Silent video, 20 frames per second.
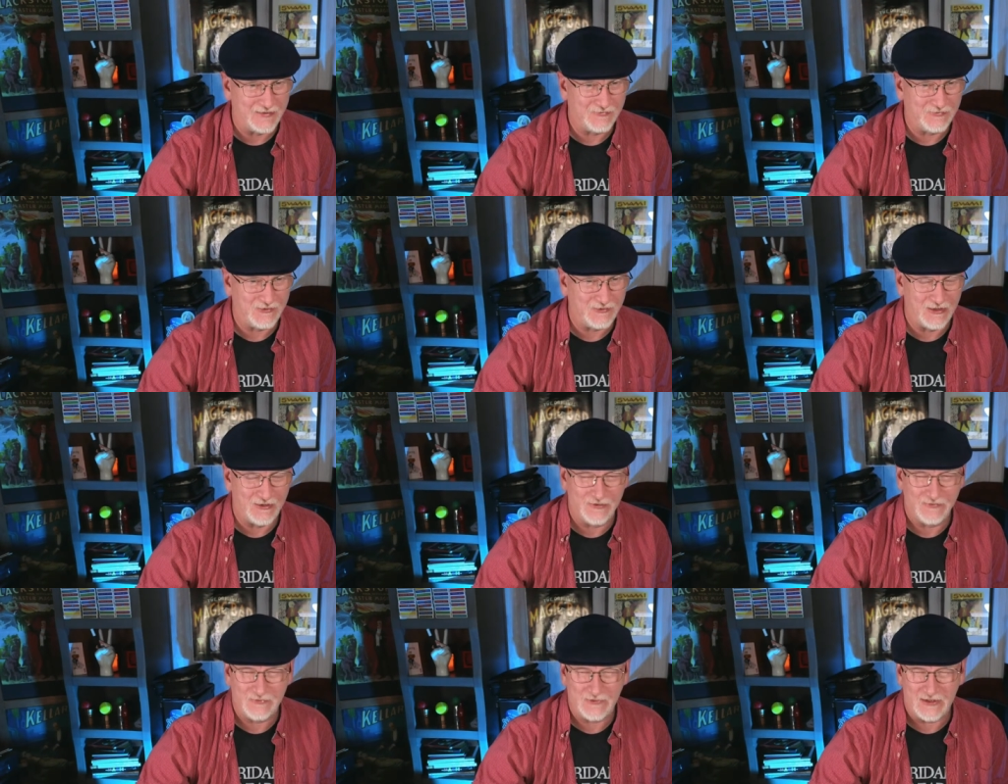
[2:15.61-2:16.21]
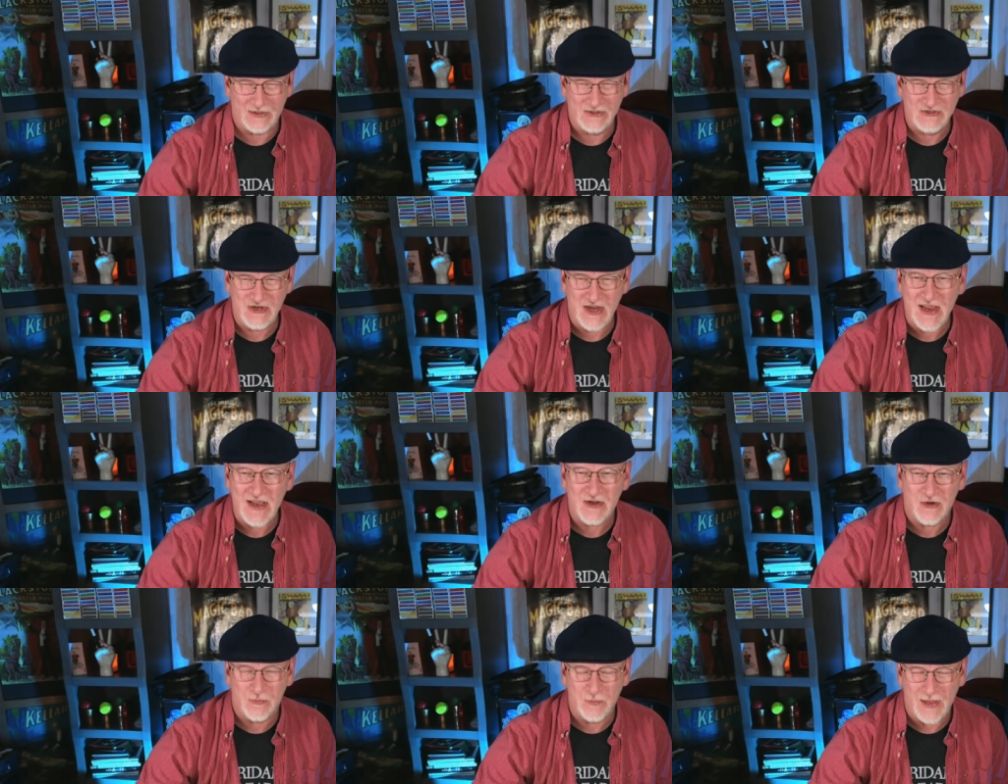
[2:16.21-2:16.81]
If you're a, if you're a
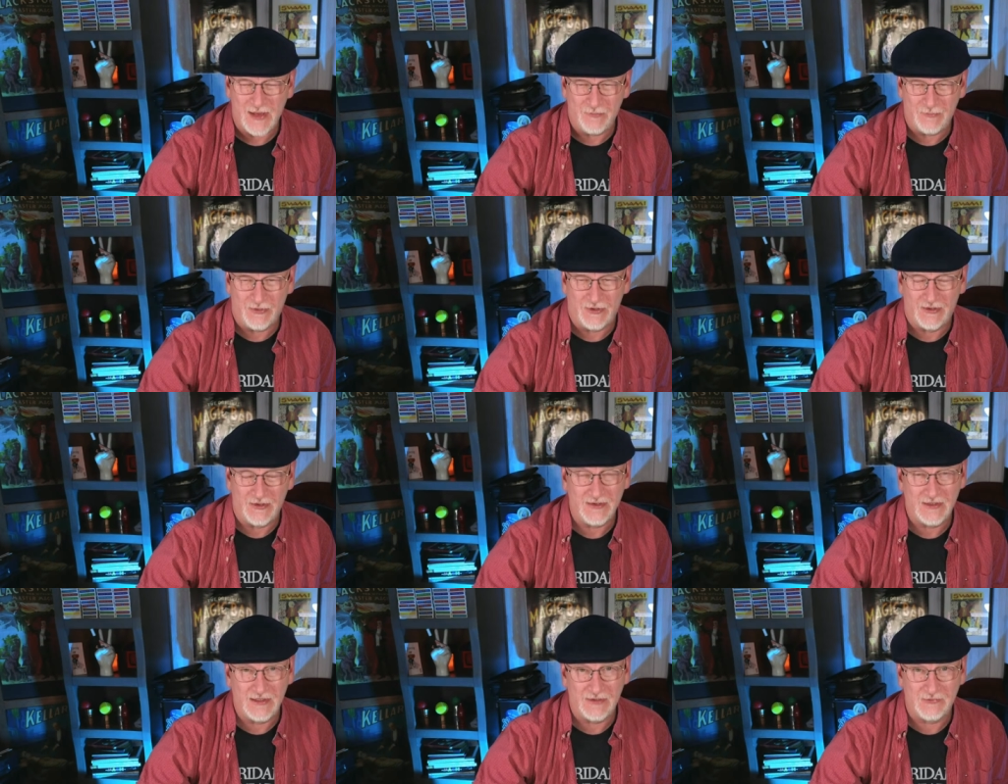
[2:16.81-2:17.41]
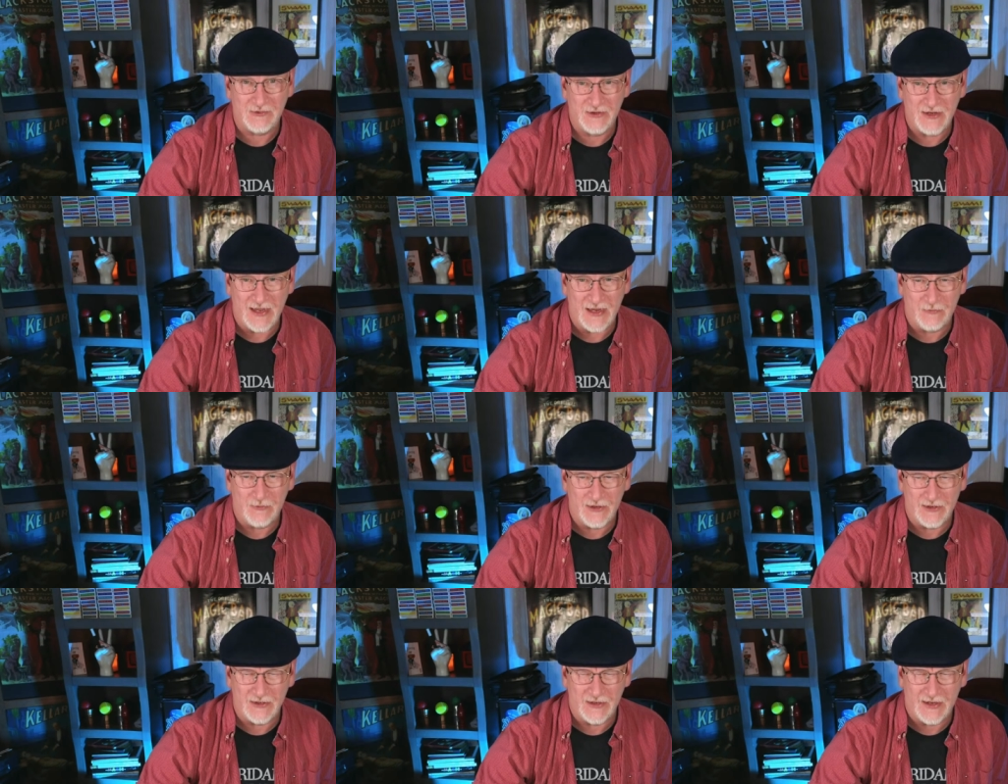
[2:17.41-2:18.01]
channel member, and if you're
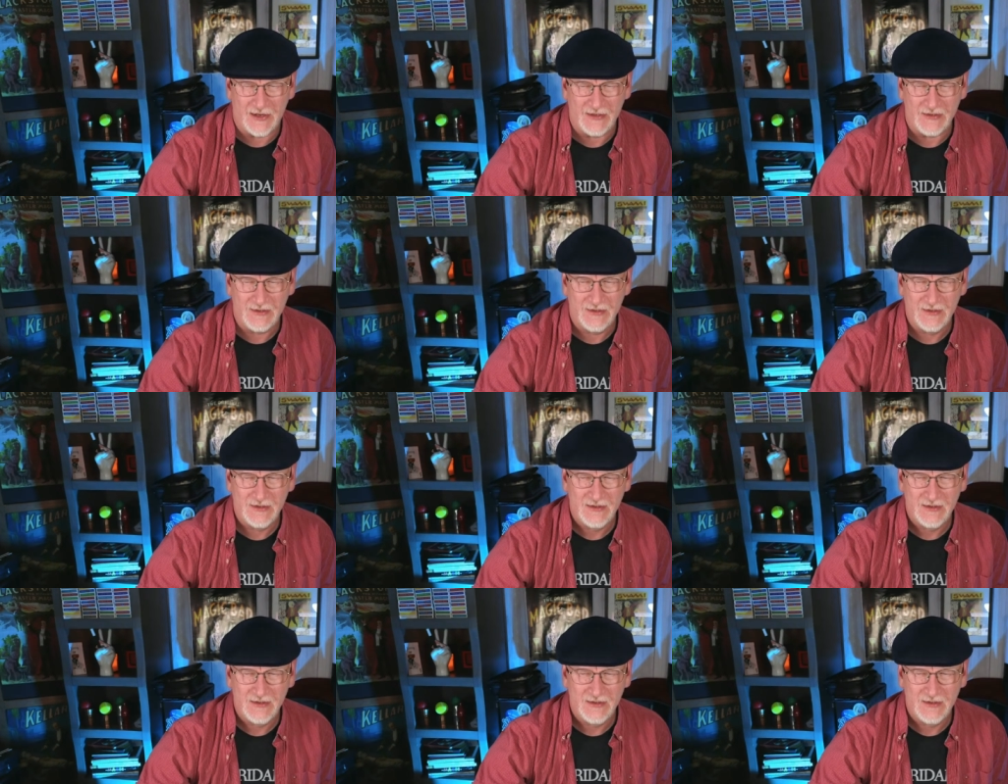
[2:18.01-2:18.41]
not, why not?